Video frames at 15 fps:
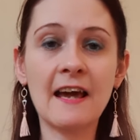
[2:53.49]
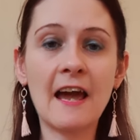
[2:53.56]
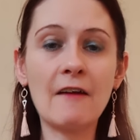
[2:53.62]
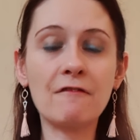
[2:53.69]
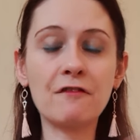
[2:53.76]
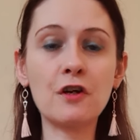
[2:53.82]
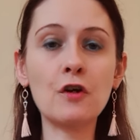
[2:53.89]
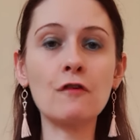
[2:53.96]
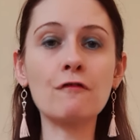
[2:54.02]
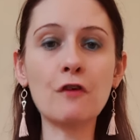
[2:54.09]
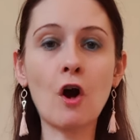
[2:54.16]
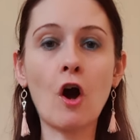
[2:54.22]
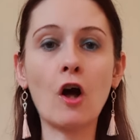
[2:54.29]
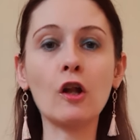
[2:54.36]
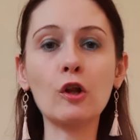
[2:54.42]
if you've
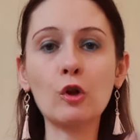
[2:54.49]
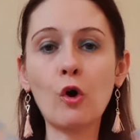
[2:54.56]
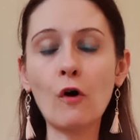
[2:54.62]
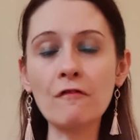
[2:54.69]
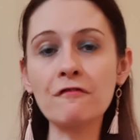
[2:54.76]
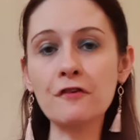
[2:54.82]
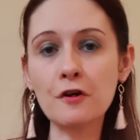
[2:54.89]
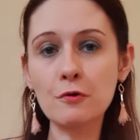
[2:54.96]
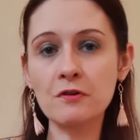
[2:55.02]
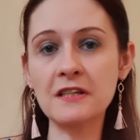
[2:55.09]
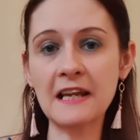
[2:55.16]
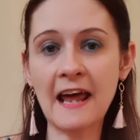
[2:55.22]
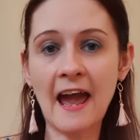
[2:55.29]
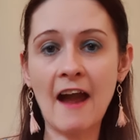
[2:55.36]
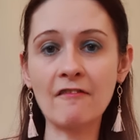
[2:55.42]
got a love ruse
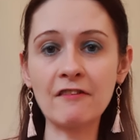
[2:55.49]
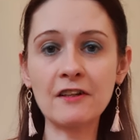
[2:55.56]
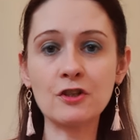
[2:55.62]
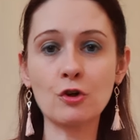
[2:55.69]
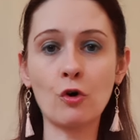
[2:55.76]
in Aries